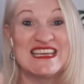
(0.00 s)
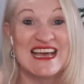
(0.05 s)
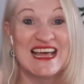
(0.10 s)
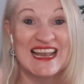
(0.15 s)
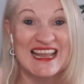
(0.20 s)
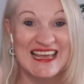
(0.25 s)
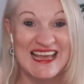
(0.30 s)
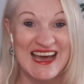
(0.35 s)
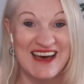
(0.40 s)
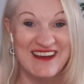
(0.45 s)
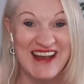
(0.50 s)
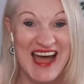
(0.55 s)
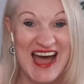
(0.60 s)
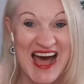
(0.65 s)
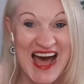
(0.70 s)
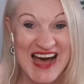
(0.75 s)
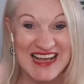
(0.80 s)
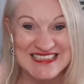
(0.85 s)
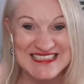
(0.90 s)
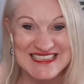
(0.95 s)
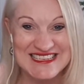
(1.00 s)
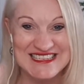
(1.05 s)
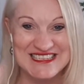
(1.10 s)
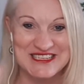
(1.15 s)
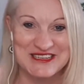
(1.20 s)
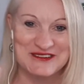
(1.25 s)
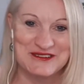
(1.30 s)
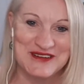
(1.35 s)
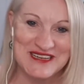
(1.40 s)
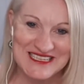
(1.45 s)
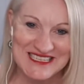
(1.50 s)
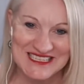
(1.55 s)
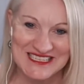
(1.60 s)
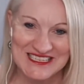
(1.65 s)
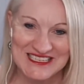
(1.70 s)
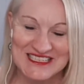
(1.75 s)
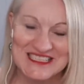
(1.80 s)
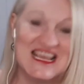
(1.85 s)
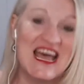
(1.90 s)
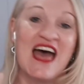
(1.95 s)
yelling out answers to
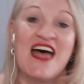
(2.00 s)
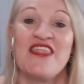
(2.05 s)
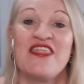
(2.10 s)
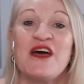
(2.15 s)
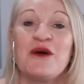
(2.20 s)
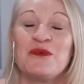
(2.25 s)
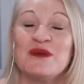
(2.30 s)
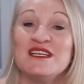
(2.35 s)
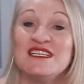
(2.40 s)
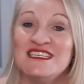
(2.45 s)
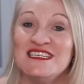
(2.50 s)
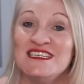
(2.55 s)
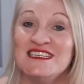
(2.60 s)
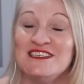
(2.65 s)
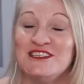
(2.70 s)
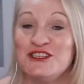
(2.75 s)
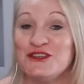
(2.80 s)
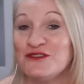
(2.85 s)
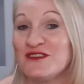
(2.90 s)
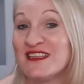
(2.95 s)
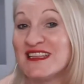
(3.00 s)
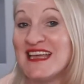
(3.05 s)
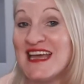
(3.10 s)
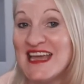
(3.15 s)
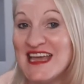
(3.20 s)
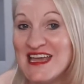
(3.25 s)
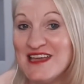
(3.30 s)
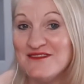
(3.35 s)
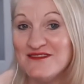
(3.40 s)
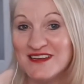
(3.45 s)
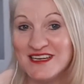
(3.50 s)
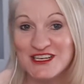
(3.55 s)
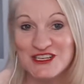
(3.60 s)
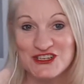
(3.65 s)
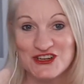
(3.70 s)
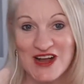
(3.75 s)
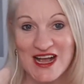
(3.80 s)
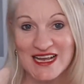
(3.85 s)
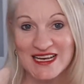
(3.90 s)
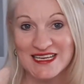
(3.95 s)
questions that we did during the evening
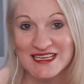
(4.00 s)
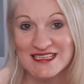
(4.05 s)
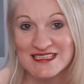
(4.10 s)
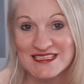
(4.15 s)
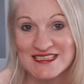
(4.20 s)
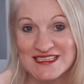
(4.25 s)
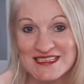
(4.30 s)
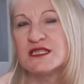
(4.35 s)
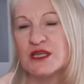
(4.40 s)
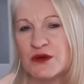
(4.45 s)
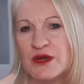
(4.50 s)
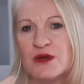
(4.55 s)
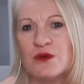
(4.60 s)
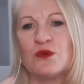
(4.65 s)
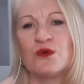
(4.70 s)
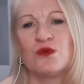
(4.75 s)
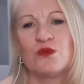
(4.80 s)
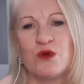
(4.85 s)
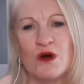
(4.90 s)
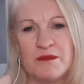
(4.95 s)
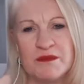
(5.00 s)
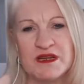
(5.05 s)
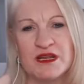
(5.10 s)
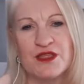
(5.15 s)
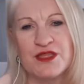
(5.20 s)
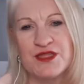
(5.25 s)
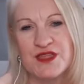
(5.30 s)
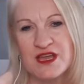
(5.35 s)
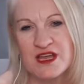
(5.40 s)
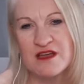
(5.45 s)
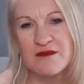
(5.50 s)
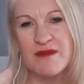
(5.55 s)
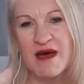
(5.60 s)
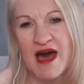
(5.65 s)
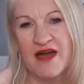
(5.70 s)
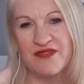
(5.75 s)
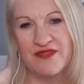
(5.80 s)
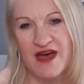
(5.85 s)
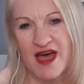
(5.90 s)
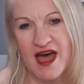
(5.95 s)
trainings. So he would want me to think
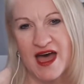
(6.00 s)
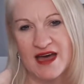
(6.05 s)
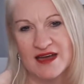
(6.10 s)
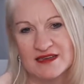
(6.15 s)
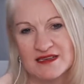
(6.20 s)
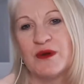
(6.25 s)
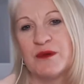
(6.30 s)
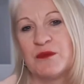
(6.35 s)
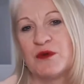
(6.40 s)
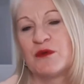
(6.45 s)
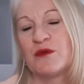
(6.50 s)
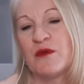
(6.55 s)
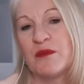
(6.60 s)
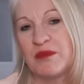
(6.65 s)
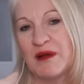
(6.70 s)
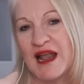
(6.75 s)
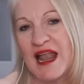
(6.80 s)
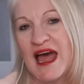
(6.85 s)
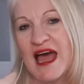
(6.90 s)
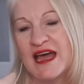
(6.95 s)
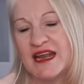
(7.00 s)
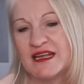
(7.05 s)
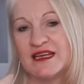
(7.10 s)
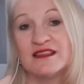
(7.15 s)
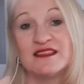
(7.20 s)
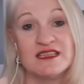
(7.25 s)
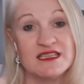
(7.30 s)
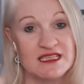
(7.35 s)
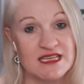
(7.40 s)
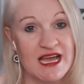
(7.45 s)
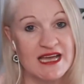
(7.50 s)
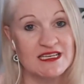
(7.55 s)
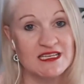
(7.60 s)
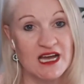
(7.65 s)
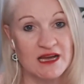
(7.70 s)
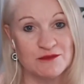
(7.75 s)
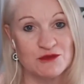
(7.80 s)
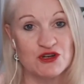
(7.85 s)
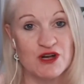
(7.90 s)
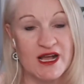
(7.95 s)
about that when we were planning the
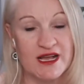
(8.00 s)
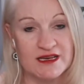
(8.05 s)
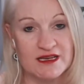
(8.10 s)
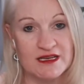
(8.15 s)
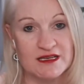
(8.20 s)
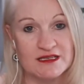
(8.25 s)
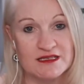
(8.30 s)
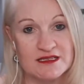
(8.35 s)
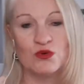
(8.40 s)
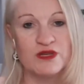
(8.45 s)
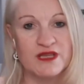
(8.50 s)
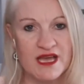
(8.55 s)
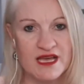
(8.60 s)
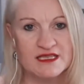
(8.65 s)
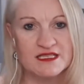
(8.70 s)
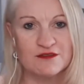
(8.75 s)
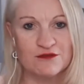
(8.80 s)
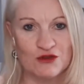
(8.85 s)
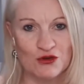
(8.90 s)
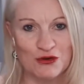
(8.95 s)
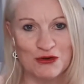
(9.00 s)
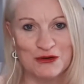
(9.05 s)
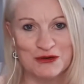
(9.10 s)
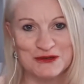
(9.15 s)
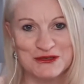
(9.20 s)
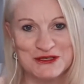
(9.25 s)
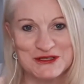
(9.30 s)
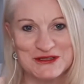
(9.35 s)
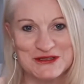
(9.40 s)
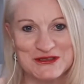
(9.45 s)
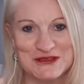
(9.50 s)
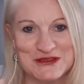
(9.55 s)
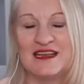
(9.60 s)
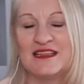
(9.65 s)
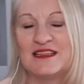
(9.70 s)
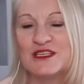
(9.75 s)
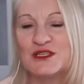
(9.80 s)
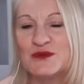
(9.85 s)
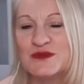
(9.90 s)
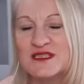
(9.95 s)
daytime trainings. Well, yes, of course. Now,
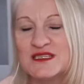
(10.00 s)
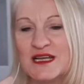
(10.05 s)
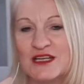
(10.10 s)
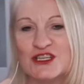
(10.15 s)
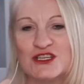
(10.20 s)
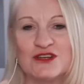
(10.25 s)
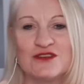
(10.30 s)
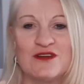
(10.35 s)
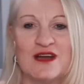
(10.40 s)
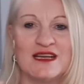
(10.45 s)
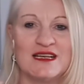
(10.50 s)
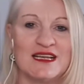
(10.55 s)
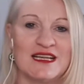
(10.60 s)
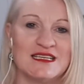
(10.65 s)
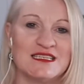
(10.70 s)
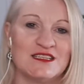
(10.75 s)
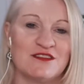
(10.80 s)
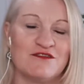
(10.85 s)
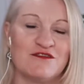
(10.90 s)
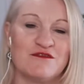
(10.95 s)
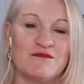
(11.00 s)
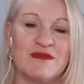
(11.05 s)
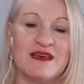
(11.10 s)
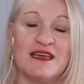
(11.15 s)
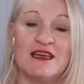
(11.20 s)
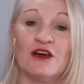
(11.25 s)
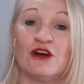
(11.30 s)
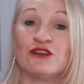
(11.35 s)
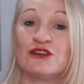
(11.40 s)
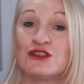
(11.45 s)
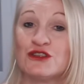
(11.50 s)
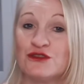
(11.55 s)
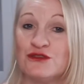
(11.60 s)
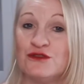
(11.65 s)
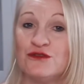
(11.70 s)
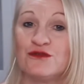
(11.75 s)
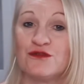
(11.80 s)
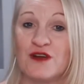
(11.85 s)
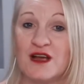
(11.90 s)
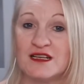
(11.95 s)
this was such a great lesson for me on
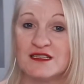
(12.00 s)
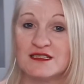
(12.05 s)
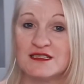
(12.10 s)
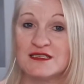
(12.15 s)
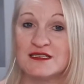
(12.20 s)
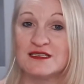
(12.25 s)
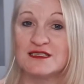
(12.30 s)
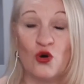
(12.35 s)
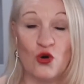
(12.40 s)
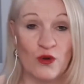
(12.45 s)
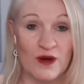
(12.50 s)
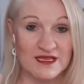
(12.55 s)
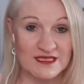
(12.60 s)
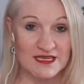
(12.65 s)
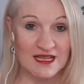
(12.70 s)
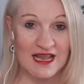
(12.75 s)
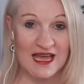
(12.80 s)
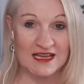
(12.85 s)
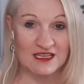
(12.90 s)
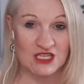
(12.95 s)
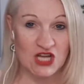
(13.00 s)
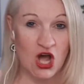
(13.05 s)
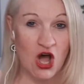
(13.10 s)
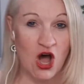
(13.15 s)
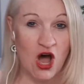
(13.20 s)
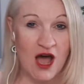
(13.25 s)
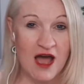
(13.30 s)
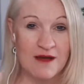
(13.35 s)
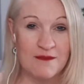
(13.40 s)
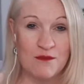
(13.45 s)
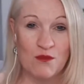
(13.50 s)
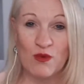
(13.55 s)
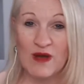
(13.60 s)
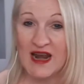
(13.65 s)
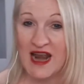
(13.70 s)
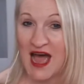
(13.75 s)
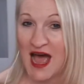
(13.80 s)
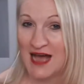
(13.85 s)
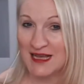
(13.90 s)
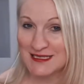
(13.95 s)
2 fronts. Always allow time
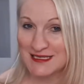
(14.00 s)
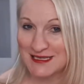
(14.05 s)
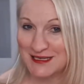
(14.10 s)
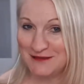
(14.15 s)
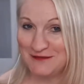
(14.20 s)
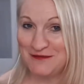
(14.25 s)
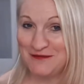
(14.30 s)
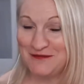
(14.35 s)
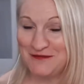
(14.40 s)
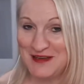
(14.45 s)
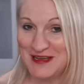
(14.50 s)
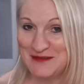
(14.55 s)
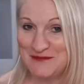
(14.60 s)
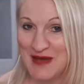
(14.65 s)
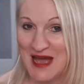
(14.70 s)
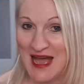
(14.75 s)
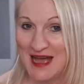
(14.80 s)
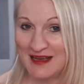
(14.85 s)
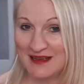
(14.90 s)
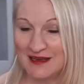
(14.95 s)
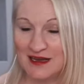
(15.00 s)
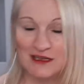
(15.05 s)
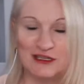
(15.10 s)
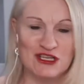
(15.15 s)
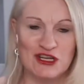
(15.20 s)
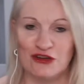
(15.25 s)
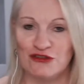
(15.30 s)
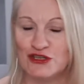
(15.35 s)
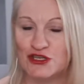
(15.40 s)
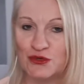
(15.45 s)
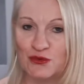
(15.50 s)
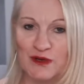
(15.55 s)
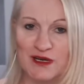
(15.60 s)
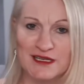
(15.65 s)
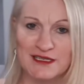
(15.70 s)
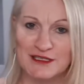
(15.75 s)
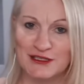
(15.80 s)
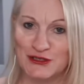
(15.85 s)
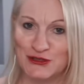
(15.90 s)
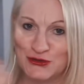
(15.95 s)
when asking for feedback, and don't do it
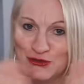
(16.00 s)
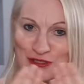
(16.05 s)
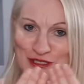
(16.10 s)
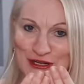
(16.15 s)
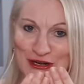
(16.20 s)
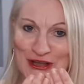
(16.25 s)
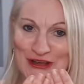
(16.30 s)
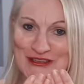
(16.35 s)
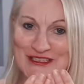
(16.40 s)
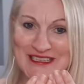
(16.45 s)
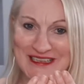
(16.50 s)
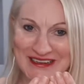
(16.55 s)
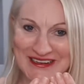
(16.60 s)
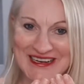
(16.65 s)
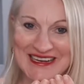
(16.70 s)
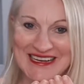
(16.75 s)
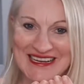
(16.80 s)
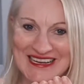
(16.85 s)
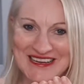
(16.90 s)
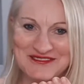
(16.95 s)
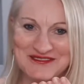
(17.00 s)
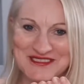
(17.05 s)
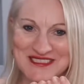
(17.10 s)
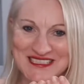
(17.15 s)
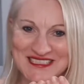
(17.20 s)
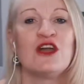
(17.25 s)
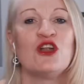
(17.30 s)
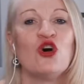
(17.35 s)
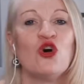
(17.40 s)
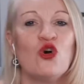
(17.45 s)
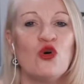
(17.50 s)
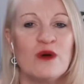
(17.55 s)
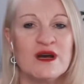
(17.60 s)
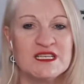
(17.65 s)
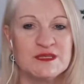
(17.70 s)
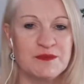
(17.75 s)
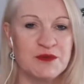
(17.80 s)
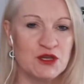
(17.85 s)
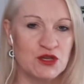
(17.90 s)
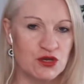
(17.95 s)
as the doors are closing on a lift. And
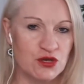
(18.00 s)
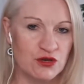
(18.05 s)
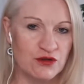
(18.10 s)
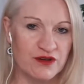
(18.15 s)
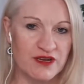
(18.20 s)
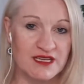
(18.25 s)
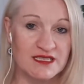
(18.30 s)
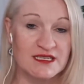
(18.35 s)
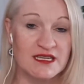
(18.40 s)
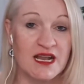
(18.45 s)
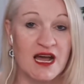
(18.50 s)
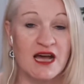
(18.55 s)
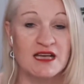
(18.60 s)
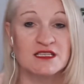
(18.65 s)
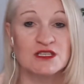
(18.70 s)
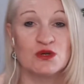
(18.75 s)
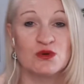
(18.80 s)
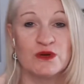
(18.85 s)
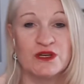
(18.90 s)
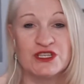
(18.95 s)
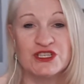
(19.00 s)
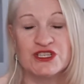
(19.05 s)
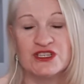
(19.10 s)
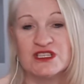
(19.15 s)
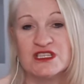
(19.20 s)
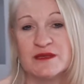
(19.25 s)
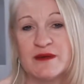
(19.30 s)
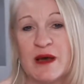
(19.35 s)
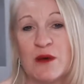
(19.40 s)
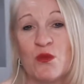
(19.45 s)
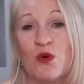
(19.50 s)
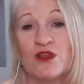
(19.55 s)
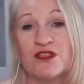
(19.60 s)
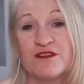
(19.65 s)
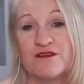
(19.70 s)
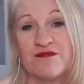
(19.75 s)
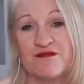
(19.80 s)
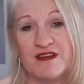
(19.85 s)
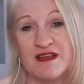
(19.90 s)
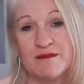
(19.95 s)
always be curious and ask questions about what
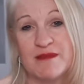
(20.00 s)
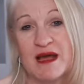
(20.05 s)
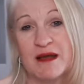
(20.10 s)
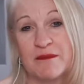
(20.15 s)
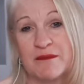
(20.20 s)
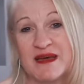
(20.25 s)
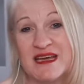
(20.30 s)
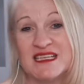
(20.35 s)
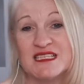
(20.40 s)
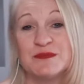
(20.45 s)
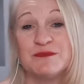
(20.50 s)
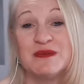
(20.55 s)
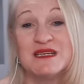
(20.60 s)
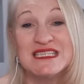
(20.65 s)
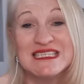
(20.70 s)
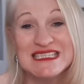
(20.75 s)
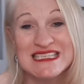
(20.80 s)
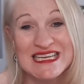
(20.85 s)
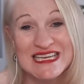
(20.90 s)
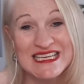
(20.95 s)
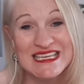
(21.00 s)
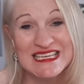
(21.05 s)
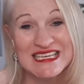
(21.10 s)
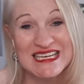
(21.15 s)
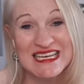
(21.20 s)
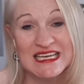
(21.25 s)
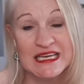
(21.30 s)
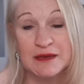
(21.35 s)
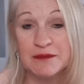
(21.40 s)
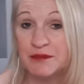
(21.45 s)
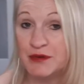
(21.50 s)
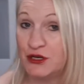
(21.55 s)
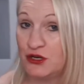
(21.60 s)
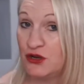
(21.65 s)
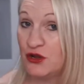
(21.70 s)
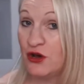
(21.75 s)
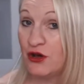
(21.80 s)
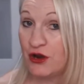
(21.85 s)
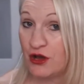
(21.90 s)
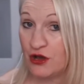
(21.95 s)
the feedback means, particularly, but not